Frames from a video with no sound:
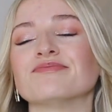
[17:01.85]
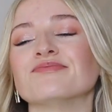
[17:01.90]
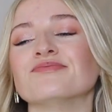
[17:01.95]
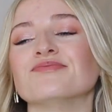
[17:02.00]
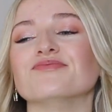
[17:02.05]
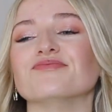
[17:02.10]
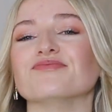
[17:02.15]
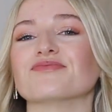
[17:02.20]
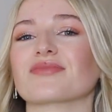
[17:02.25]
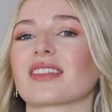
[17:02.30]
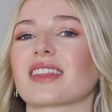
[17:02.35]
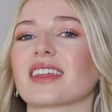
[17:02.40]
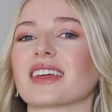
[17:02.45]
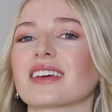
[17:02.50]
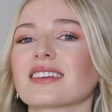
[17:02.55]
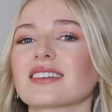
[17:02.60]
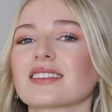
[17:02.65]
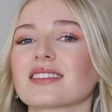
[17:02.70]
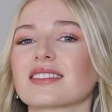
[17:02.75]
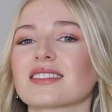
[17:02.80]

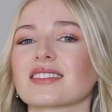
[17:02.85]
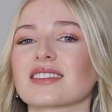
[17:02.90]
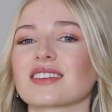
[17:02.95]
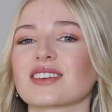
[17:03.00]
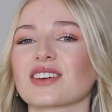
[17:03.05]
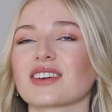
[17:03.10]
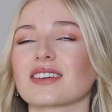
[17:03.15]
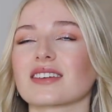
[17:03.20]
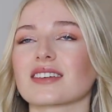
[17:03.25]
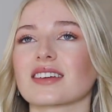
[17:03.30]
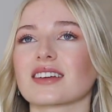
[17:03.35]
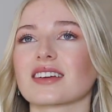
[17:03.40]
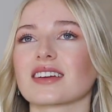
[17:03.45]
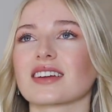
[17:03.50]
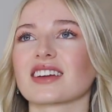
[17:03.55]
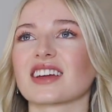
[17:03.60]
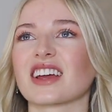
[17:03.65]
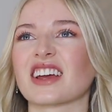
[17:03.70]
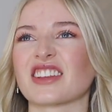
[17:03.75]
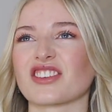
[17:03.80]
this
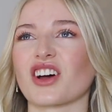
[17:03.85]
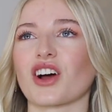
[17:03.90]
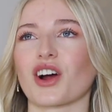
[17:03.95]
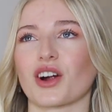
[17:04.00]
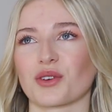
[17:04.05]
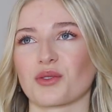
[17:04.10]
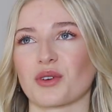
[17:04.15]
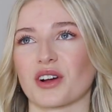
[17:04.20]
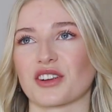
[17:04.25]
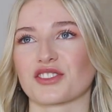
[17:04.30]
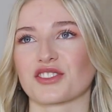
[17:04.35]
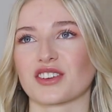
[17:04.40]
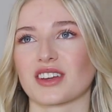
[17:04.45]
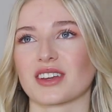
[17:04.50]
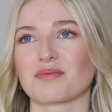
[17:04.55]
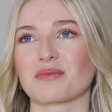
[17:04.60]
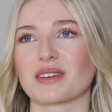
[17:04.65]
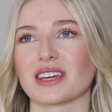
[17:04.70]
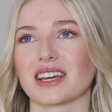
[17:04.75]
is a hard question